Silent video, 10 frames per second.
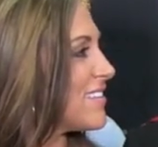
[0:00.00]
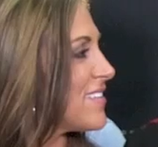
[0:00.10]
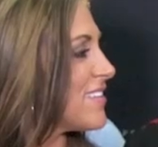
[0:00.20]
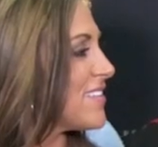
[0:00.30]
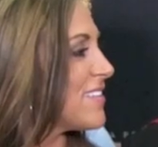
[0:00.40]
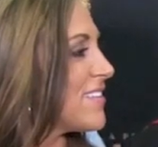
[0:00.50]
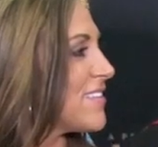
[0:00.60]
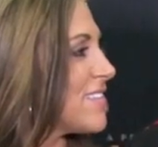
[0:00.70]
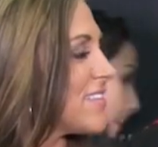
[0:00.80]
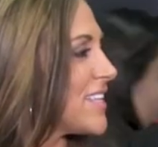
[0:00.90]

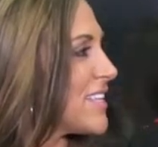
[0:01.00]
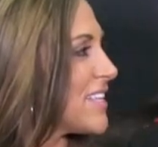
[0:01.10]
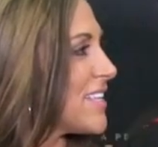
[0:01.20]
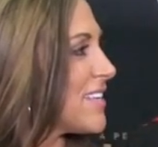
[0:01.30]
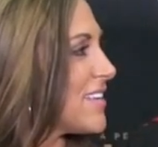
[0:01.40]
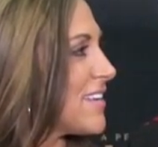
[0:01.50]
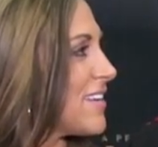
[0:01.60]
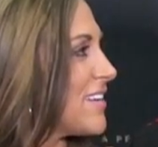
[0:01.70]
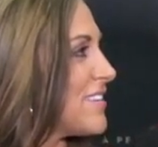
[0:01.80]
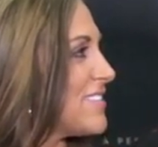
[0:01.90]

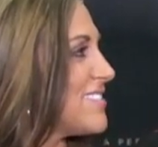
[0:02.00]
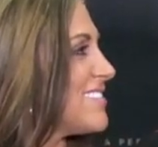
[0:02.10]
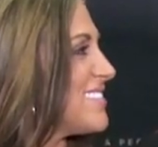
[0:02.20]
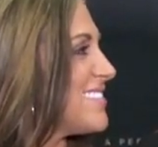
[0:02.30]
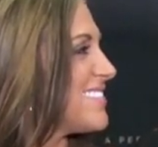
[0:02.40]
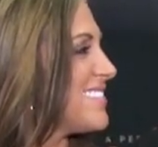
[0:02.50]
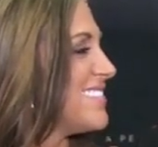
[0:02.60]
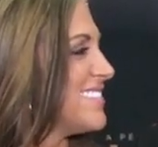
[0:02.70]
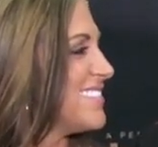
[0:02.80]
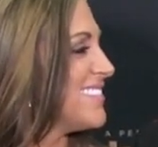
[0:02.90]

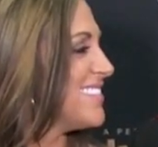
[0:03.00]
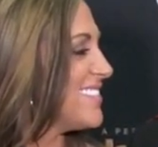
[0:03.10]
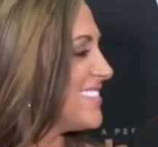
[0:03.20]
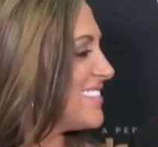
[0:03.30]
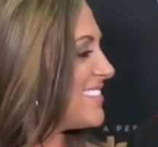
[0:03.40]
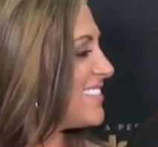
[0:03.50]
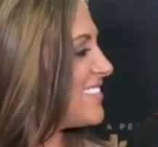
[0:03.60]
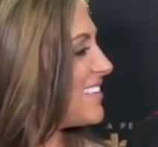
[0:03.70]
This person isn't speaking.